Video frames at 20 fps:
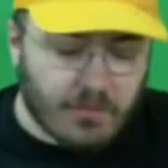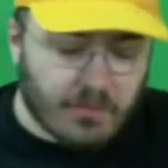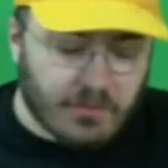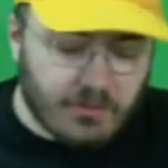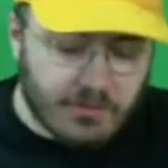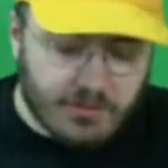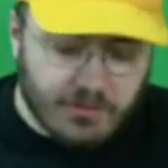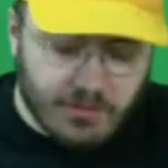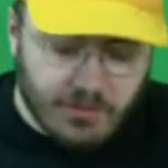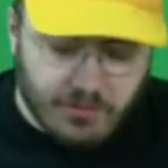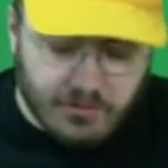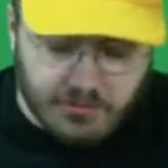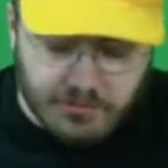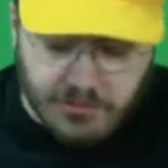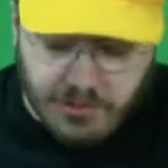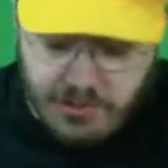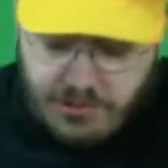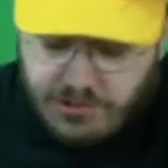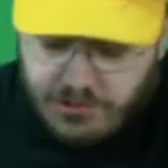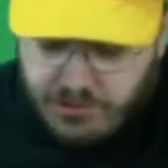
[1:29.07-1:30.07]
So
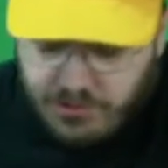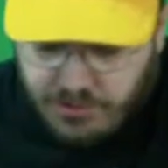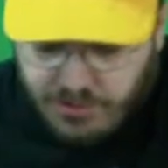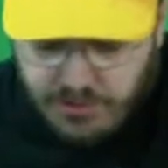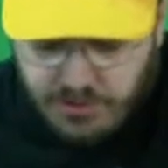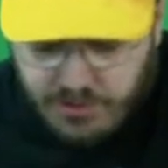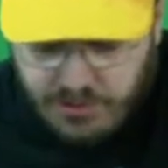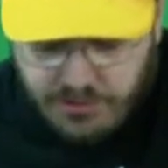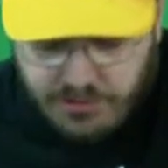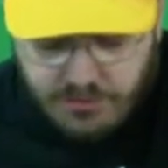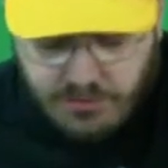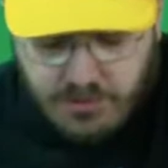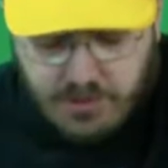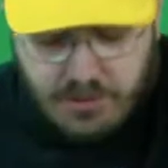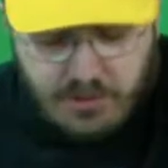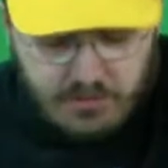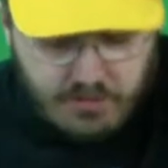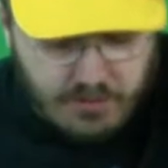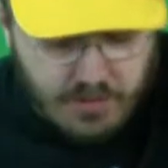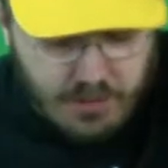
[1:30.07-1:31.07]
let's turn this
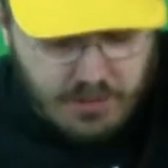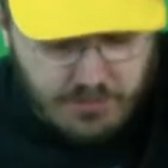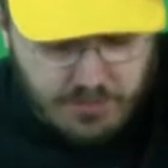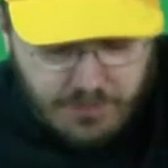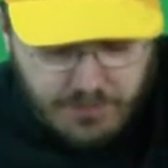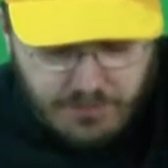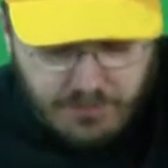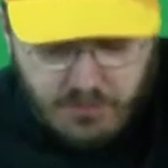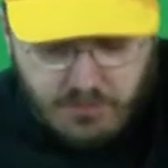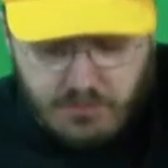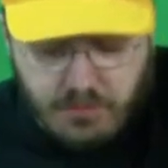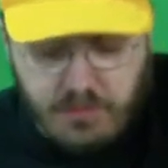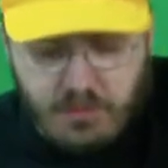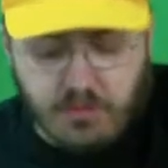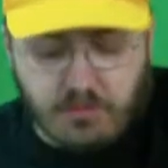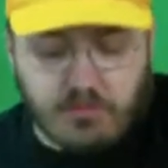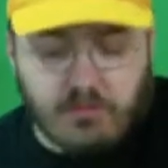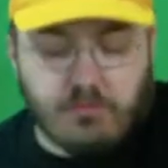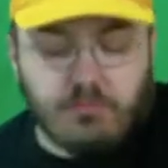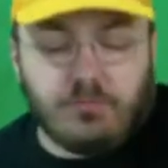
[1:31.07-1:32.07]
really quick before we
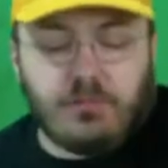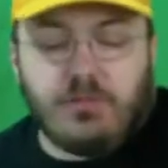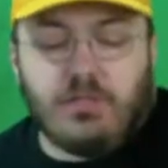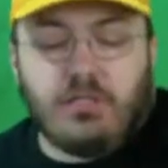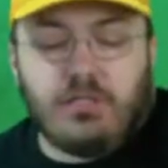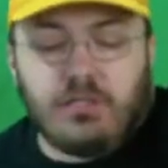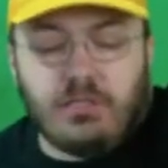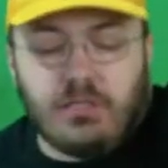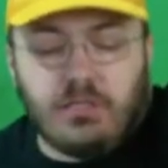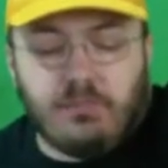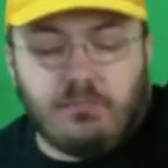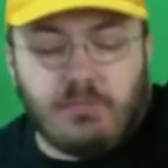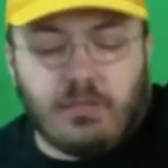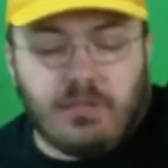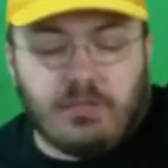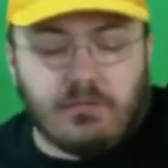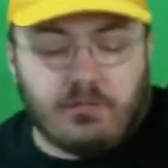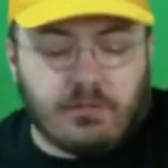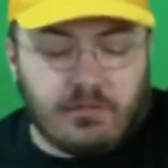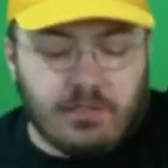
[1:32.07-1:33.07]
go completely
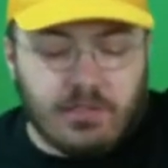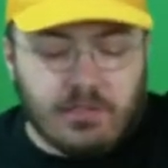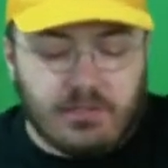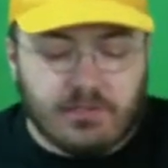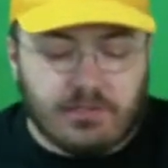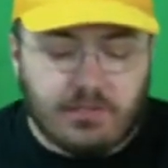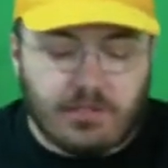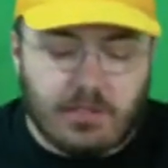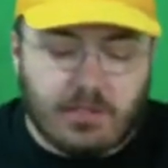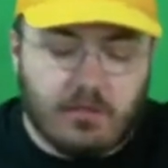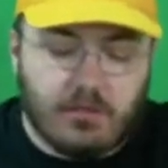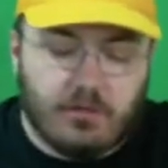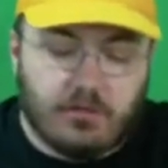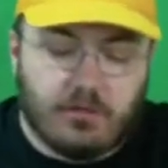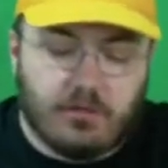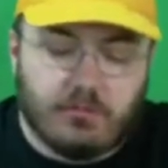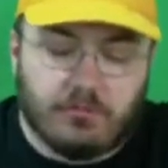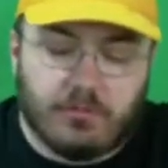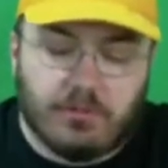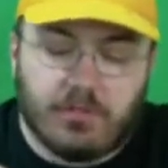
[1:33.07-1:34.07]
mentally insane here,